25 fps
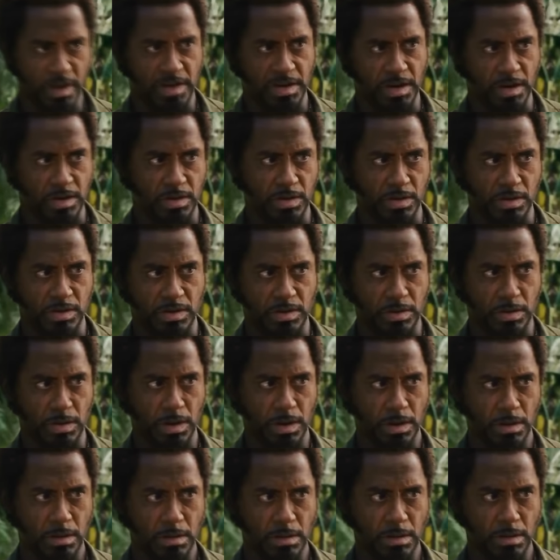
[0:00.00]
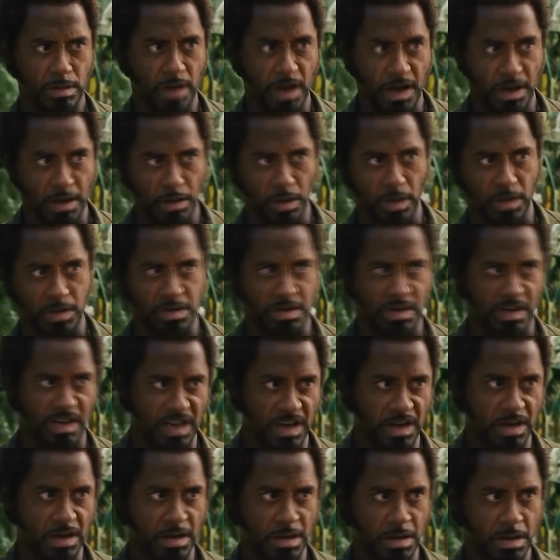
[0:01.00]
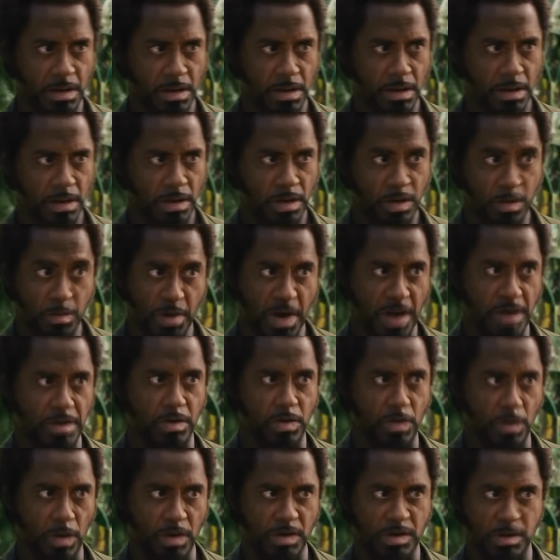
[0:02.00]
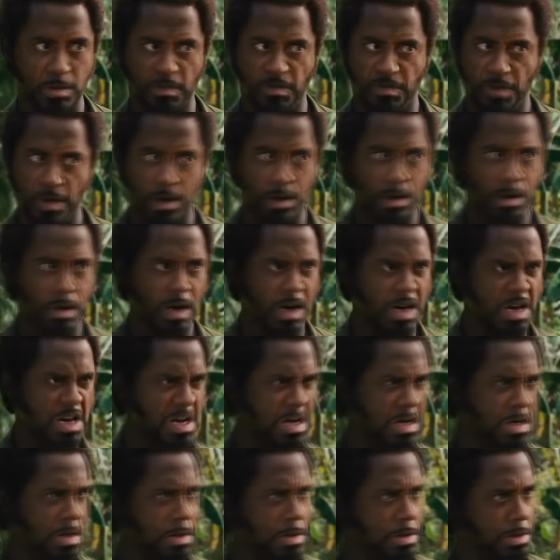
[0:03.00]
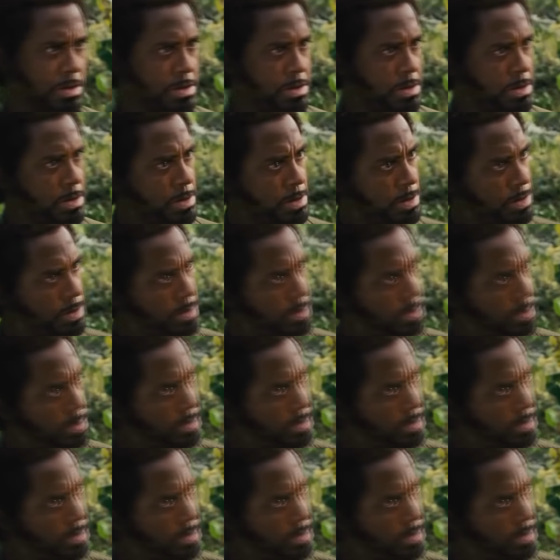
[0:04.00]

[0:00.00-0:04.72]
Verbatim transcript: You know that's the true story. Lady lost a kid. You about to cross some fucking line. Guys,